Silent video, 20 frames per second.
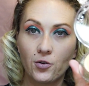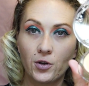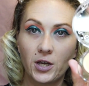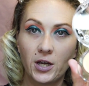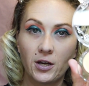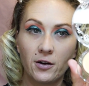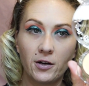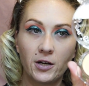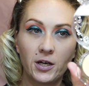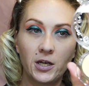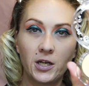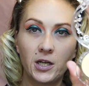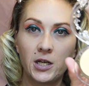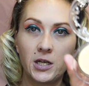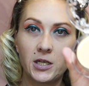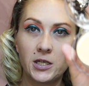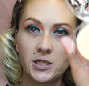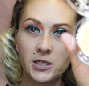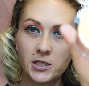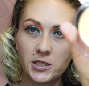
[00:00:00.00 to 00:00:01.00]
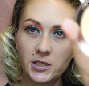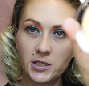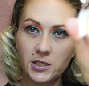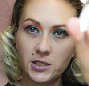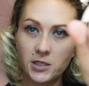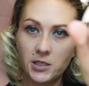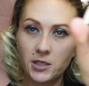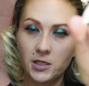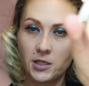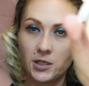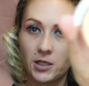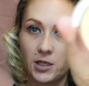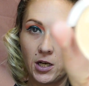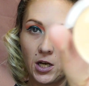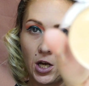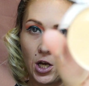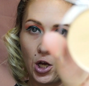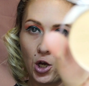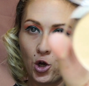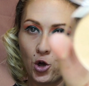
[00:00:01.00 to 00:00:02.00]
here it is,
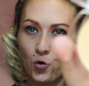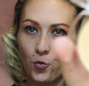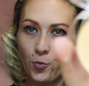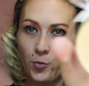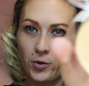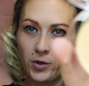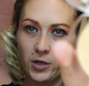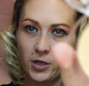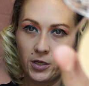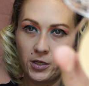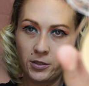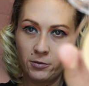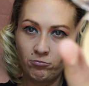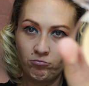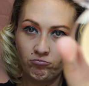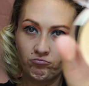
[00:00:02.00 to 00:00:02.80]
open.